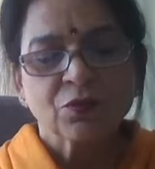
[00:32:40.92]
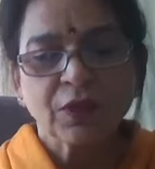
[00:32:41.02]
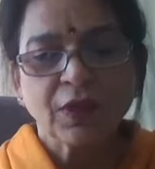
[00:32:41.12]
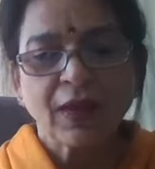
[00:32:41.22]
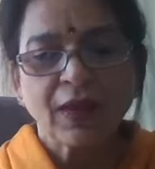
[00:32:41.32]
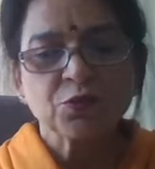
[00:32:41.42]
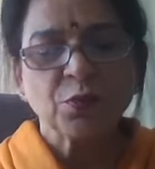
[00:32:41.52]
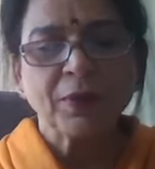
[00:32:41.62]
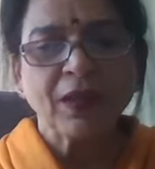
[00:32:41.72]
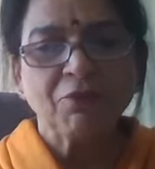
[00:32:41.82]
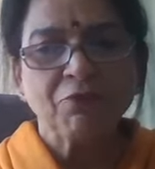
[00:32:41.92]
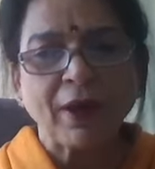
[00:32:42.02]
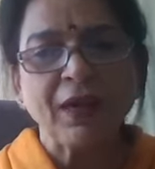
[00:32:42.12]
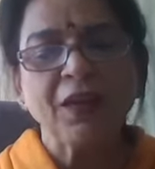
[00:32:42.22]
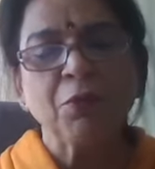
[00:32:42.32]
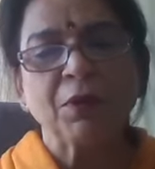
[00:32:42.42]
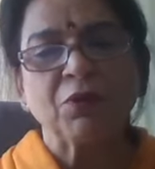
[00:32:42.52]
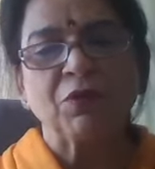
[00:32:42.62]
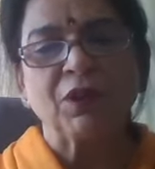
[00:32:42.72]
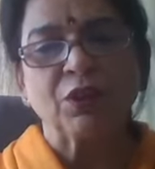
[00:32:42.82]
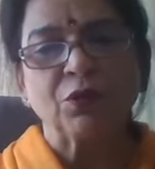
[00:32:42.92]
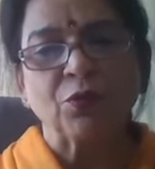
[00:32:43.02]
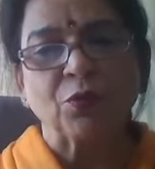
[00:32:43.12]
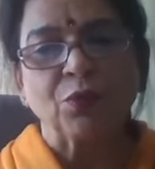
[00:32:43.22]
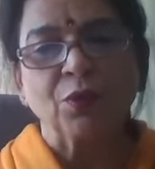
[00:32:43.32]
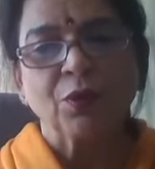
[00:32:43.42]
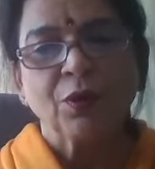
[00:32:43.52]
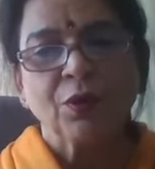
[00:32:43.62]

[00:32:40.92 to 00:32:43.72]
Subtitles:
So there has to be a wedding between the two,